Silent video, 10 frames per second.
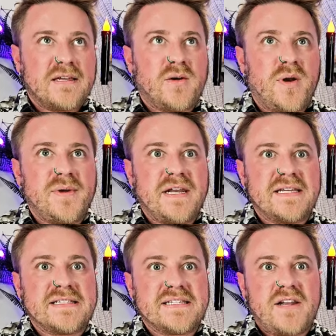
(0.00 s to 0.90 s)
like what I'm getting
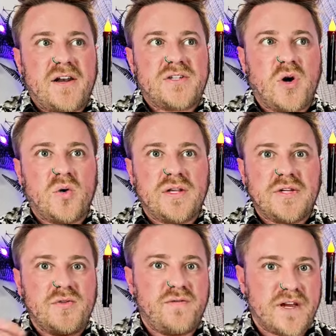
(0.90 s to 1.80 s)
is it's not a totally
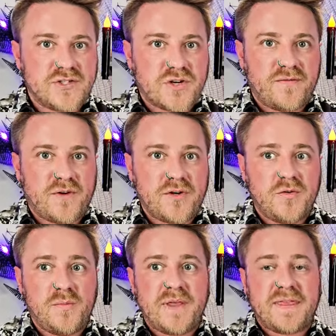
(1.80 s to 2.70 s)
new venture for
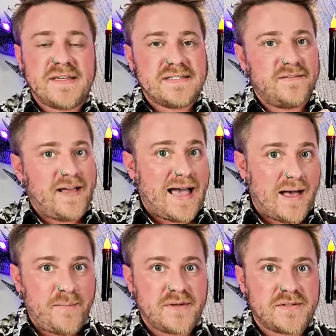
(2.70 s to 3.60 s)
you, but things have
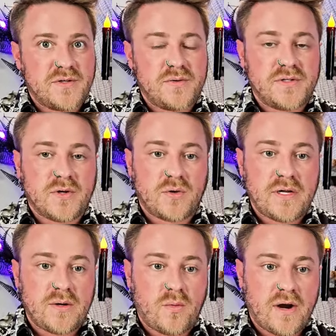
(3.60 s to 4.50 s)
happened to a
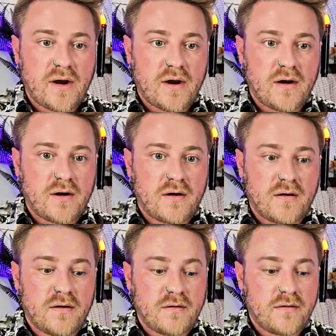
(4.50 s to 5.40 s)
degree
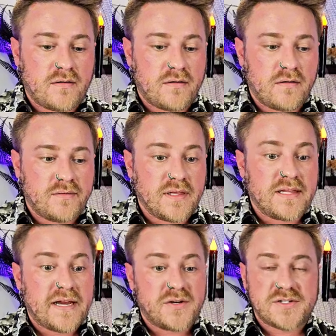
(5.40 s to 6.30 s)
where the
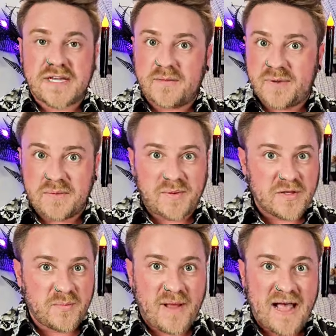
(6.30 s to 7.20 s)
layers that have been
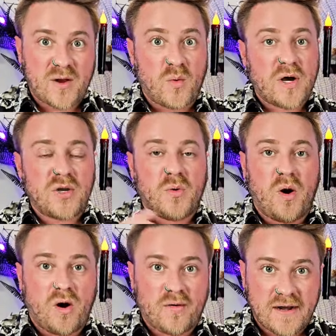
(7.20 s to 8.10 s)
peeled back, where you
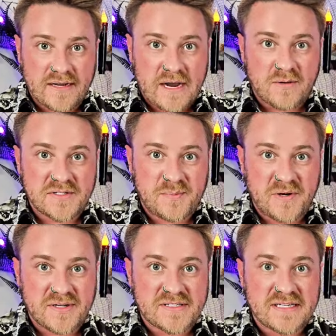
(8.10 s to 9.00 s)
are right now
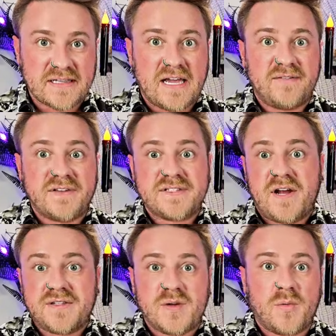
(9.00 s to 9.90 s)
experiencing life, is
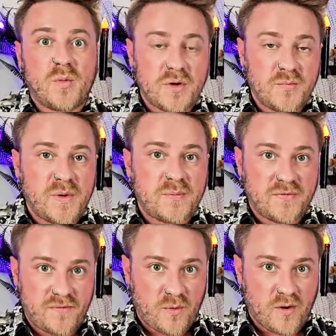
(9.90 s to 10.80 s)
not somewhere where you've been
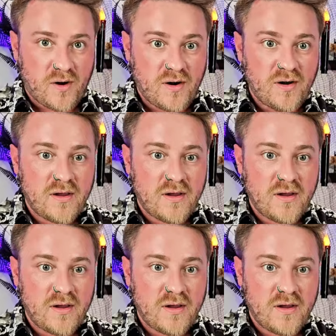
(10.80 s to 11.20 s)
before.